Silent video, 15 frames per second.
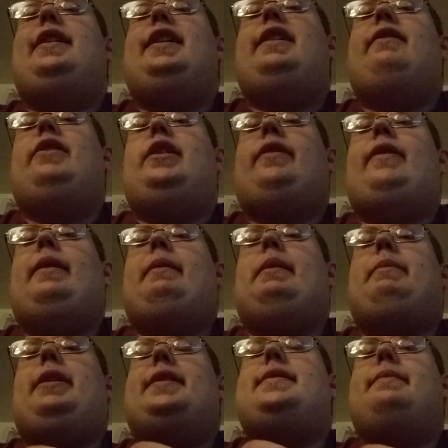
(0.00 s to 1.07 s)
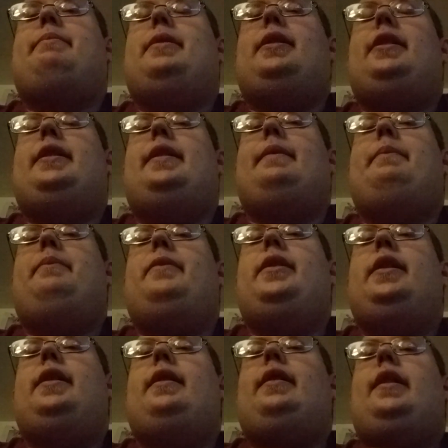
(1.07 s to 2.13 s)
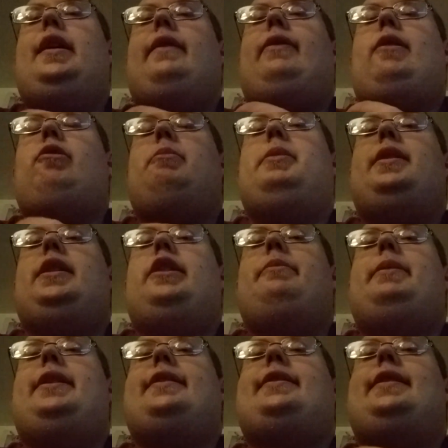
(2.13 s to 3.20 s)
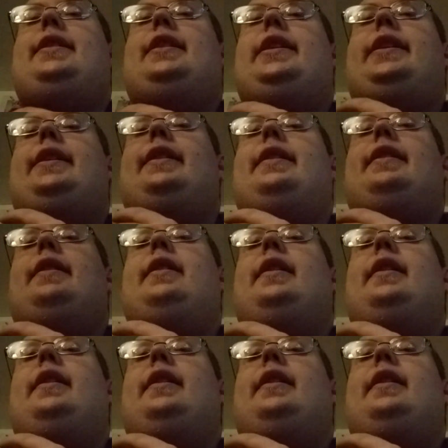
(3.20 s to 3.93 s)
if I were to buy some part if I were building a PC,